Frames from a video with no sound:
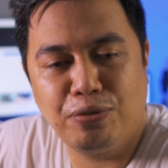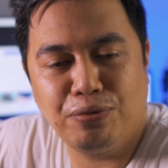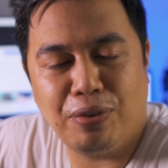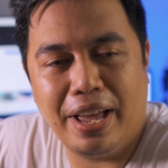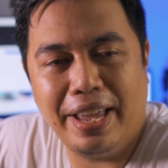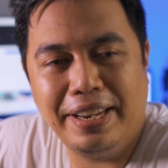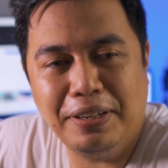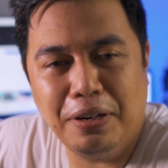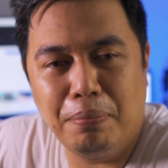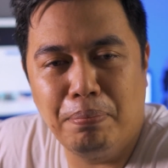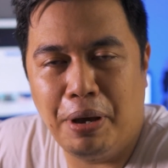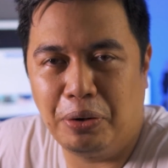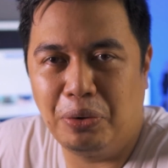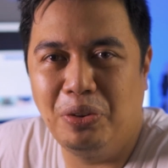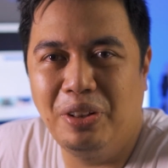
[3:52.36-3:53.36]
find a
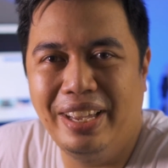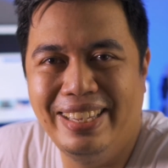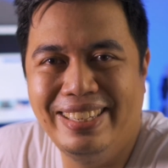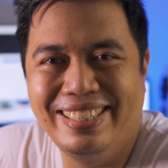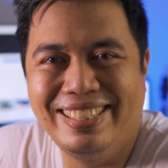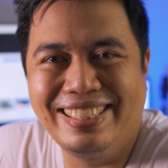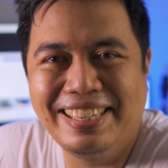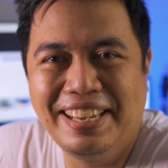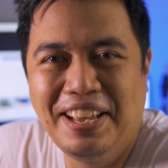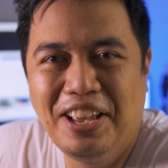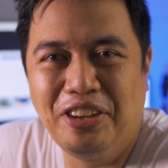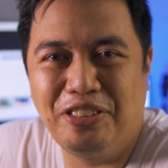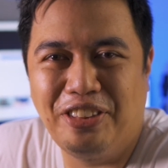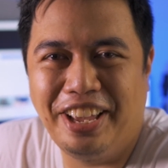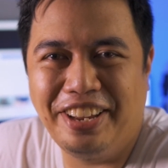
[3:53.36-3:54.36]
better lens
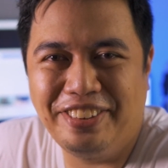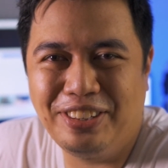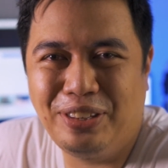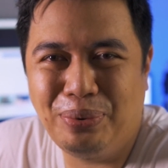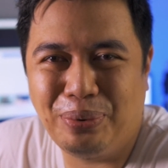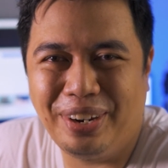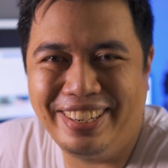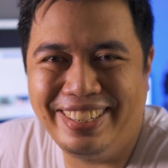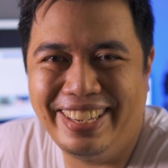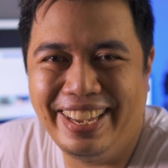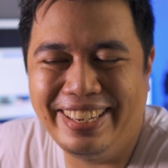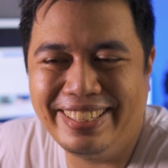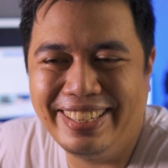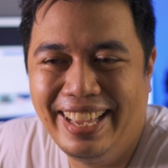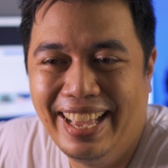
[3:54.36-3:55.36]
than the
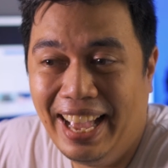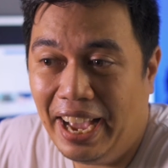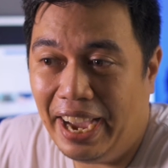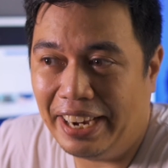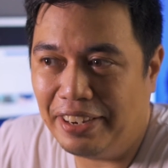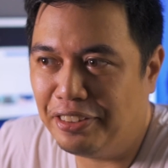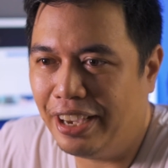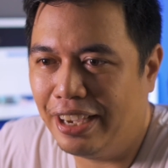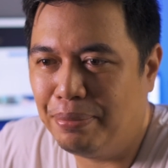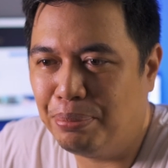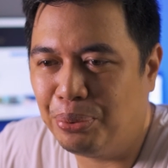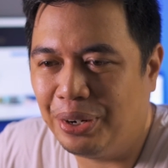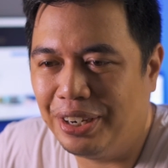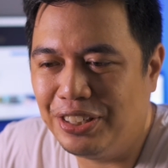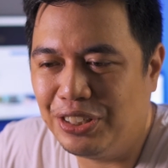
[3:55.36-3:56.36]
28 at
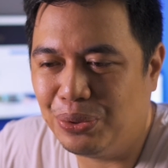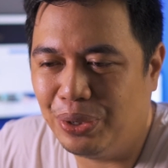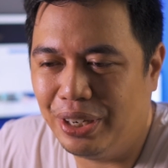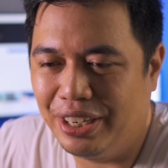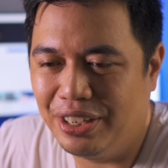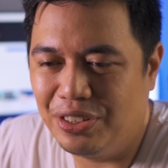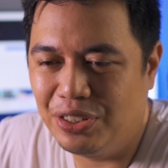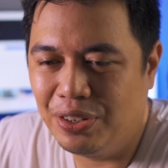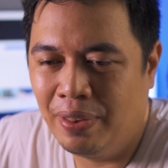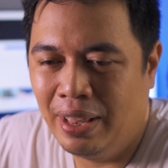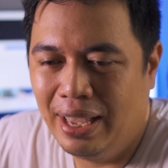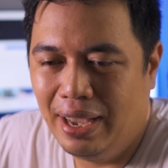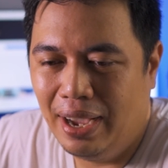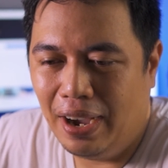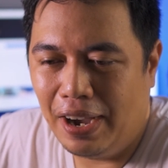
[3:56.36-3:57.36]
that price range.
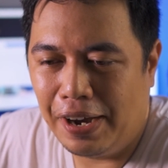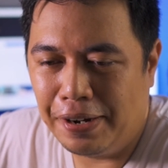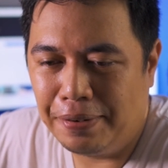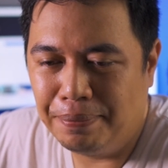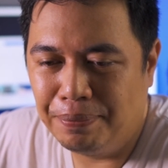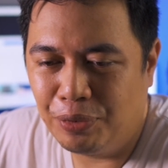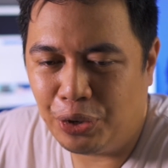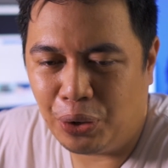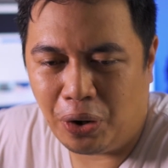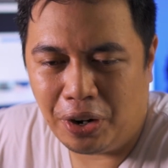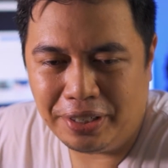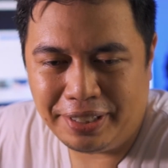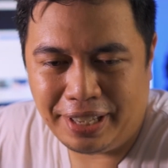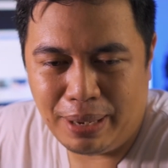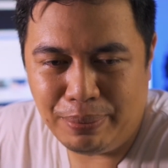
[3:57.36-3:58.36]
There
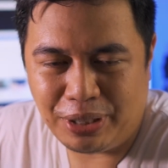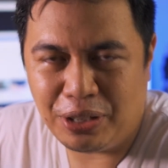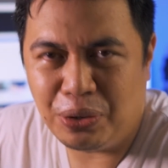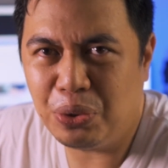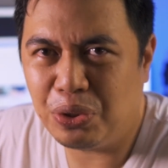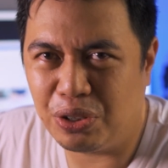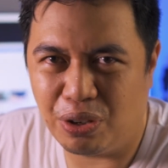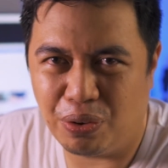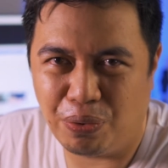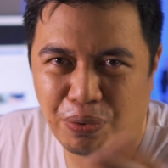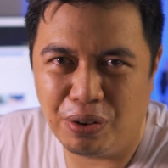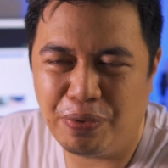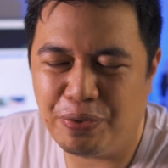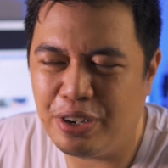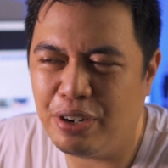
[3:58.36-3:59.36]
are times I use the
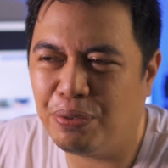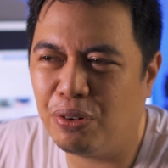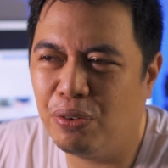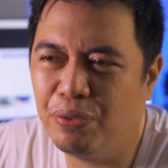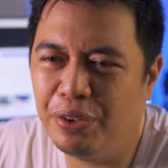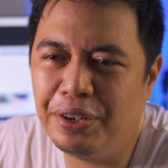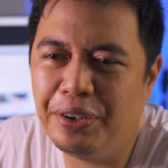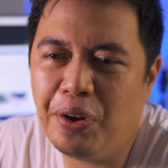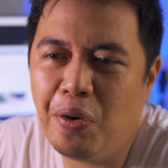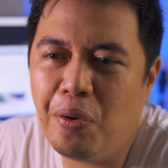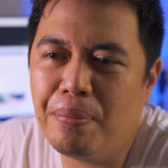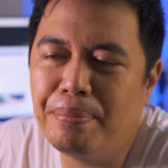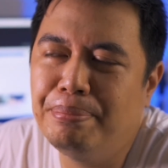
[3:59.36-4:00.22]
50 for video,